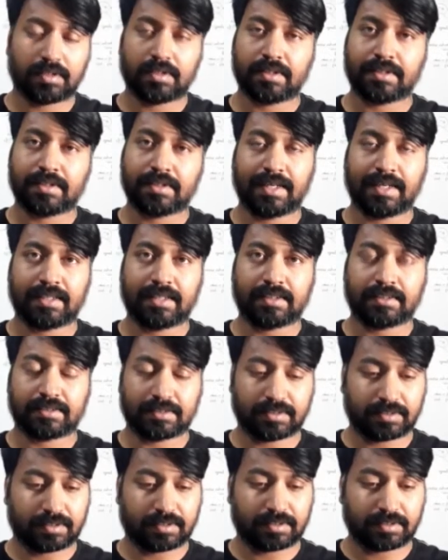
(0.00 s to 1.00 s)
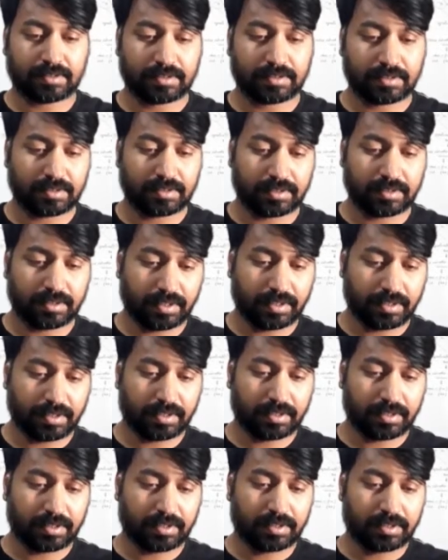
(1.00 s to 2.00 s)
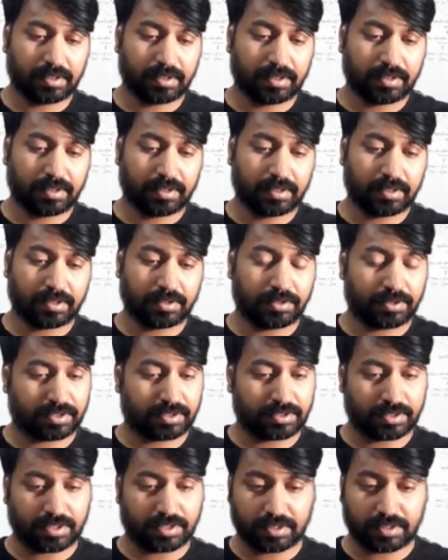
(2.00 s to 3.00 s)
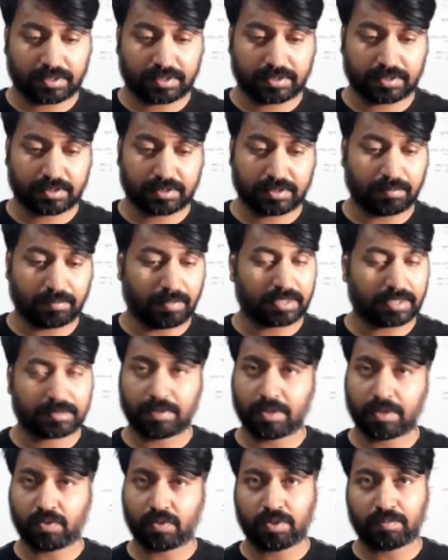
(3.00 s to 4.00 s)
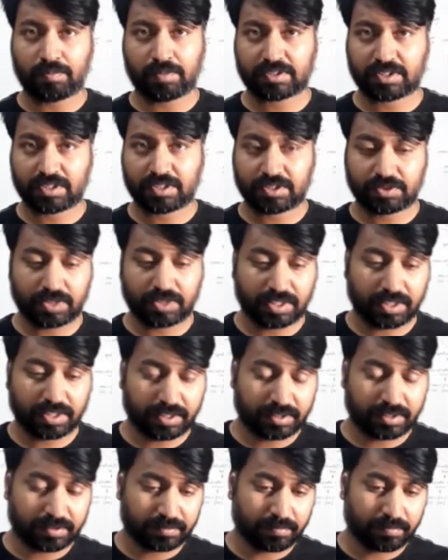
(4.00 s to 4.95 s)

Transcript: that is the you can say that mass by volume percentage. You can take.